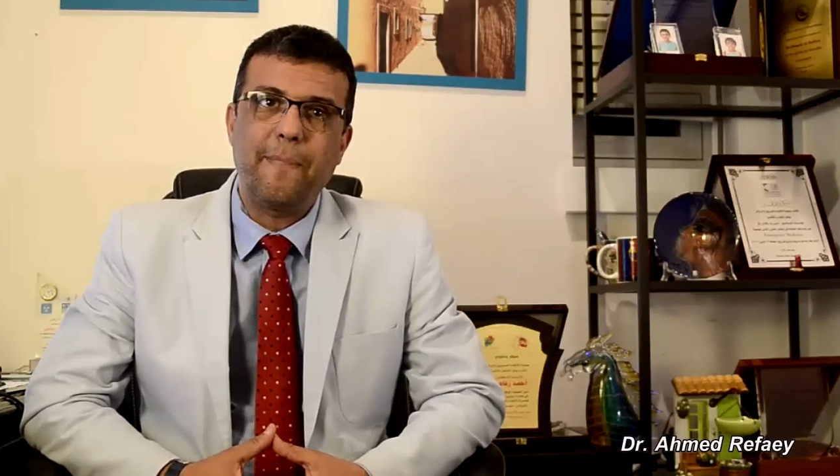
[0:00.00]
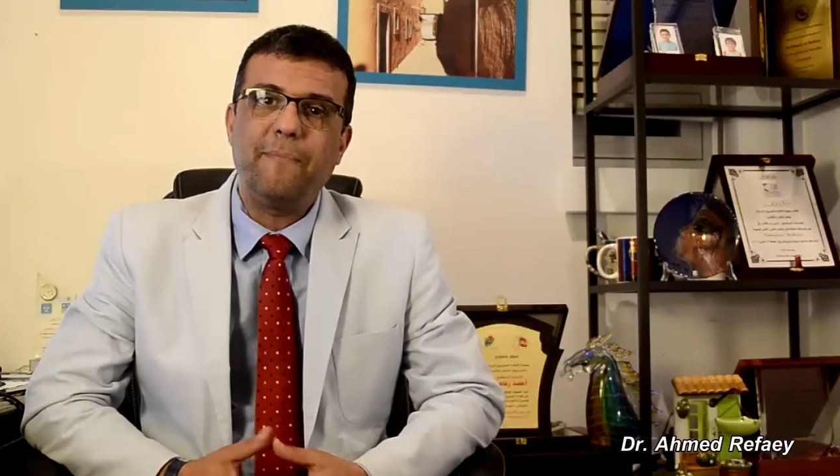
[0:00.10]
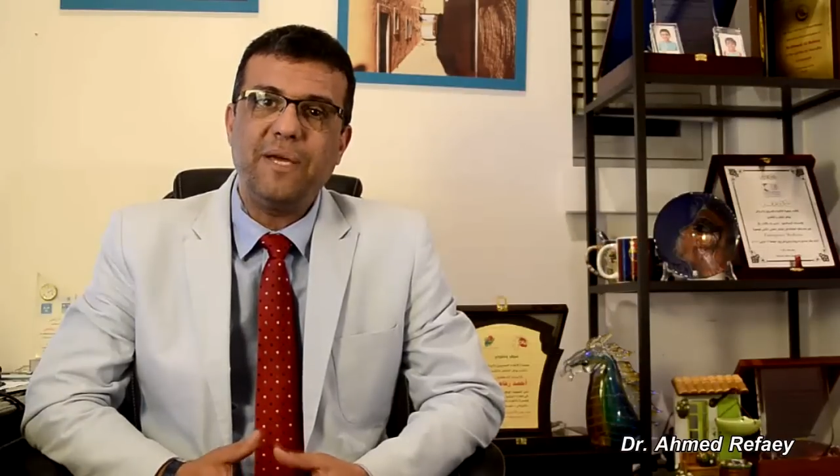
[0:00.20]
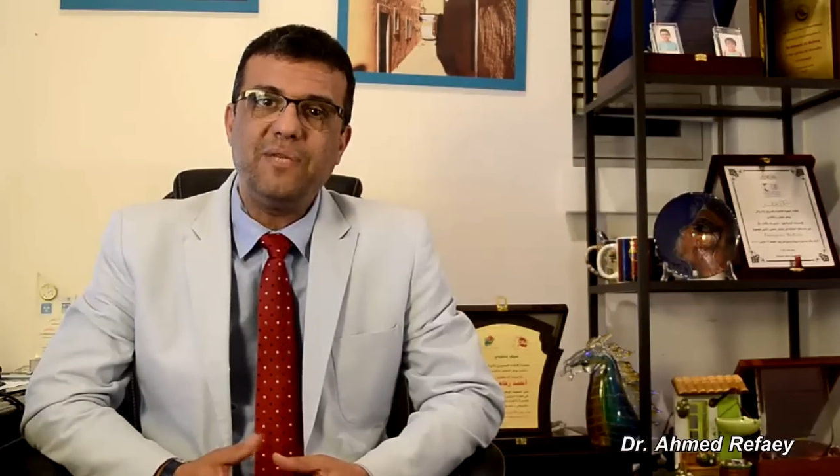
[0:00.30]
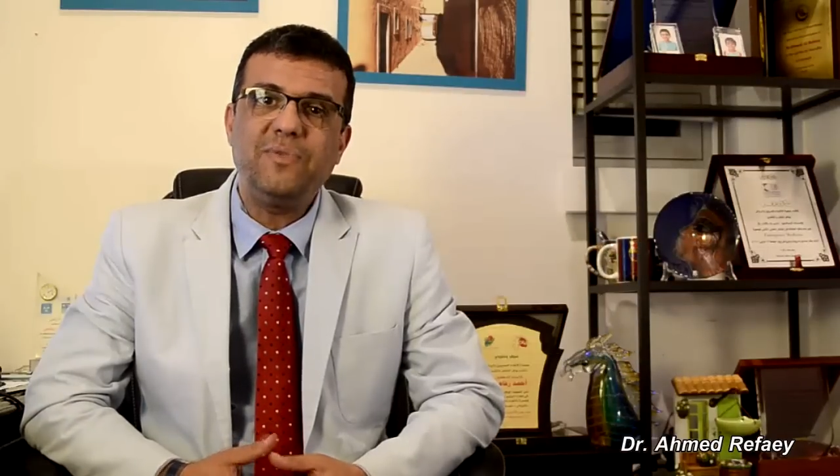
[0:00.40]

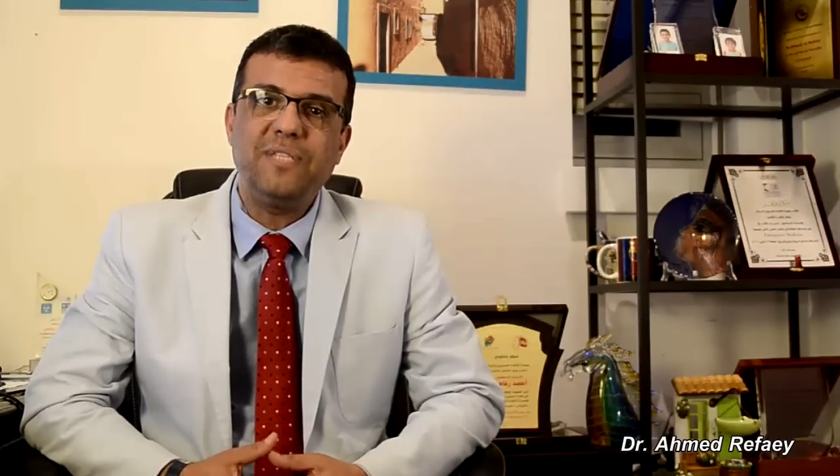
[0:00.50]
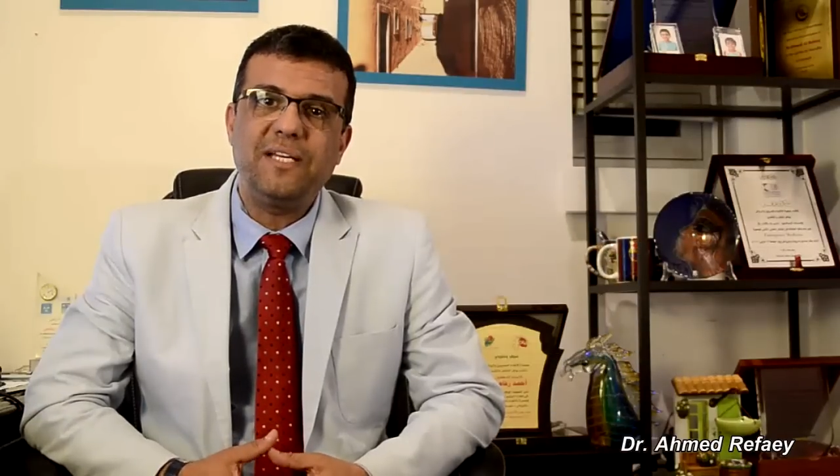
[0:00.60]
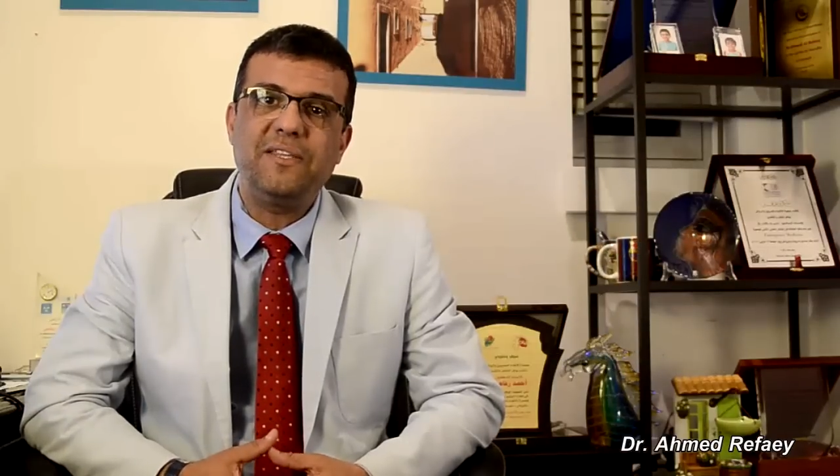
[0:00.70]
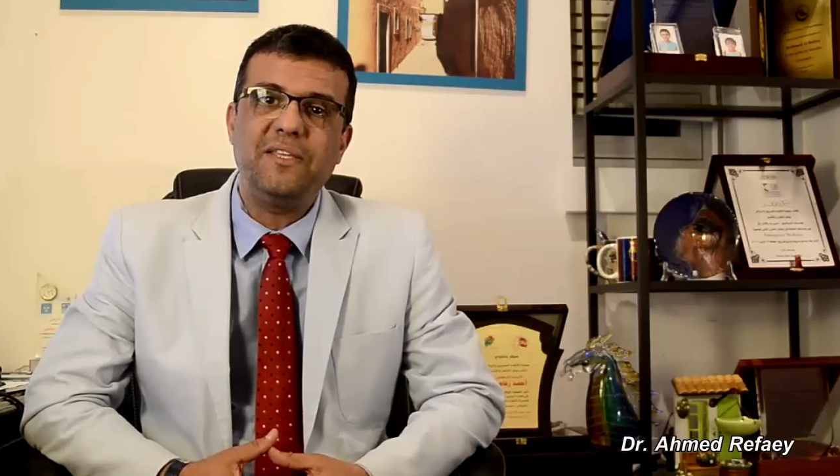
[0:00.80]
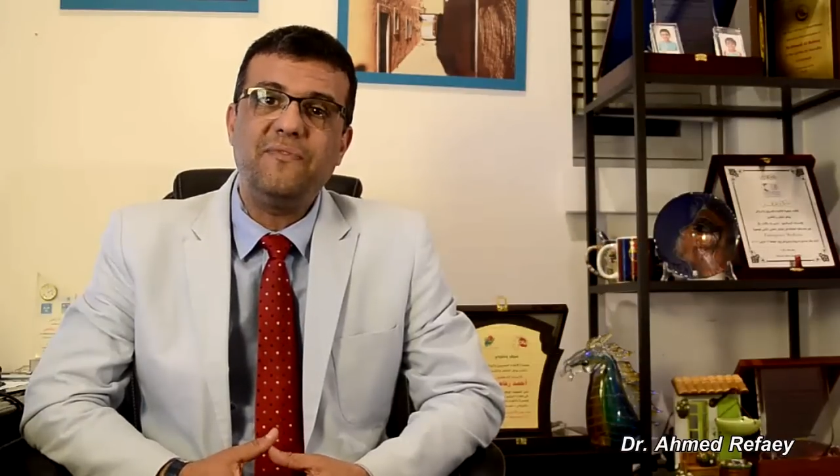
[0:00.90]
by using
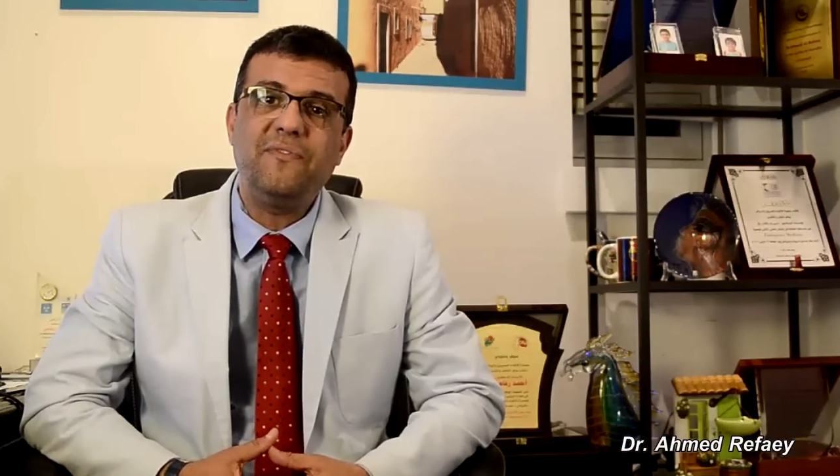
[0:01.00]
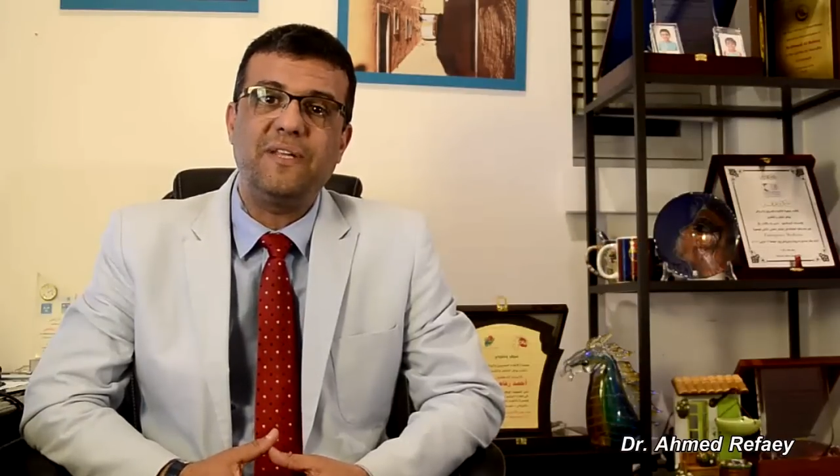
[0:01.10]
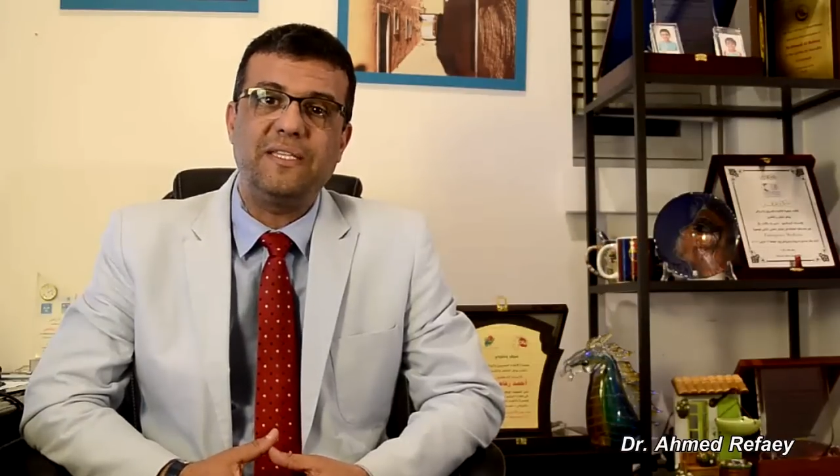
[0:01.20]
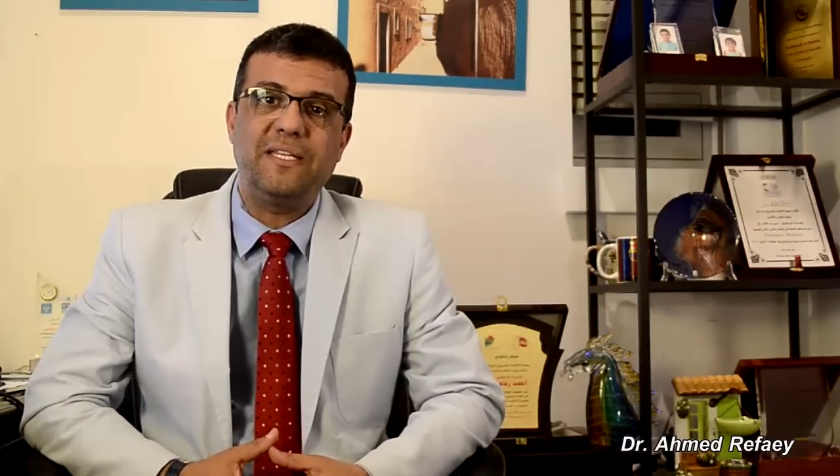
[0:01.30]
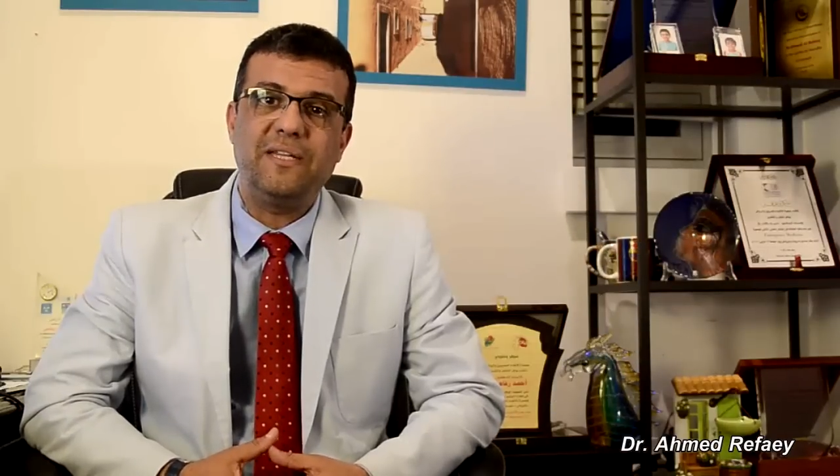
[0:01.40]
the
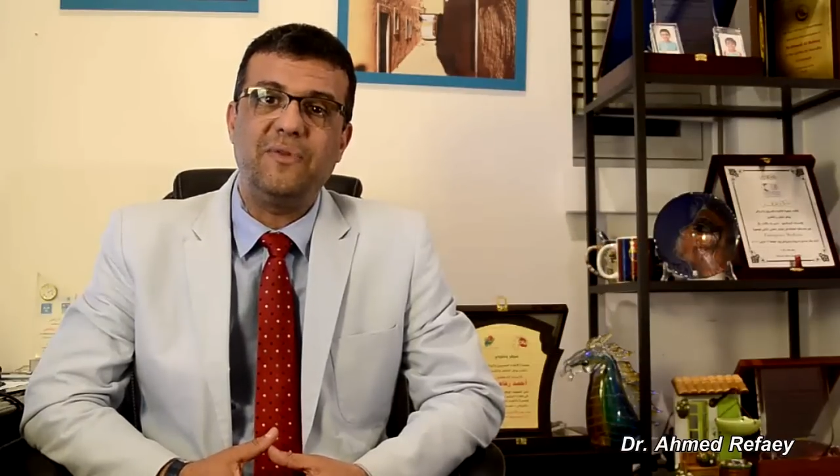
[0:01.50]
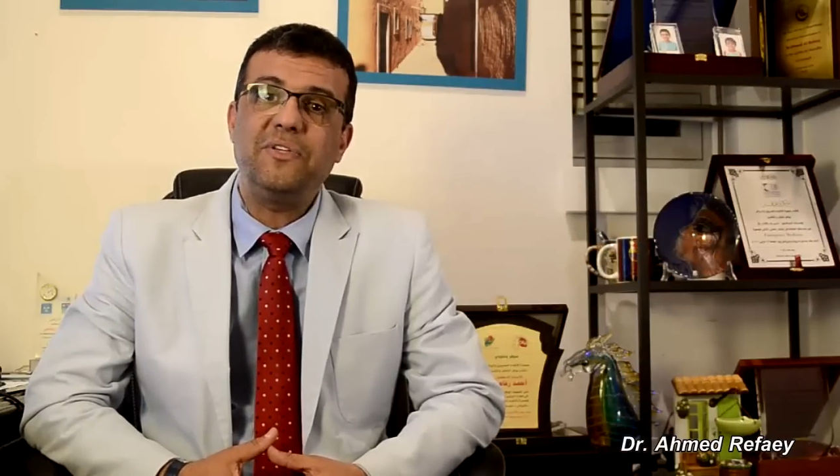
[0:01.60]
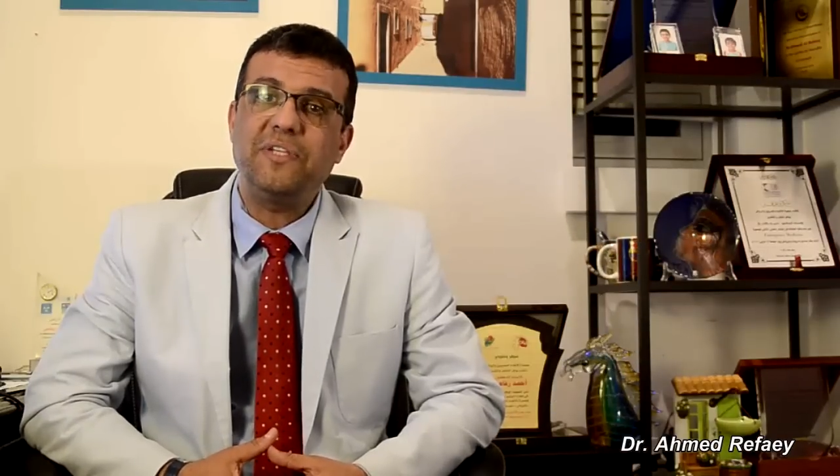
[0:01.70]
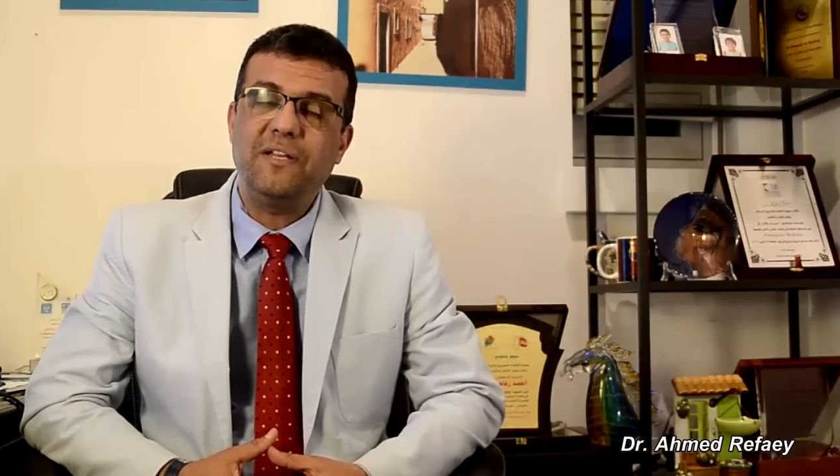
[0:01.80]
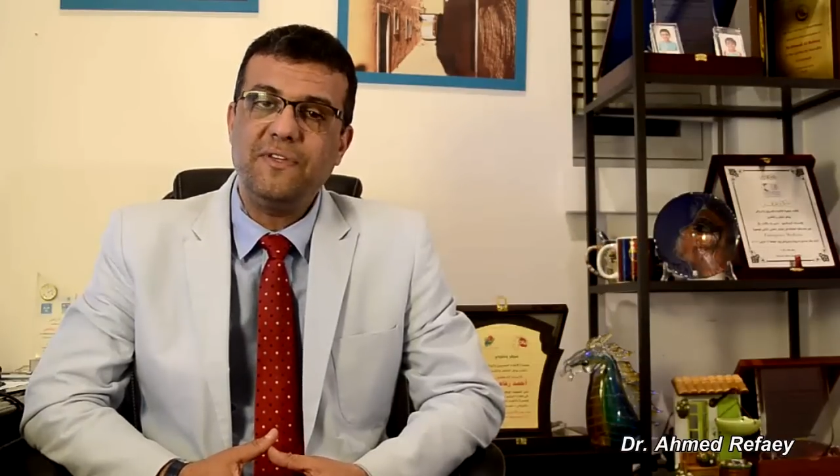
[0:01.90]
different radiological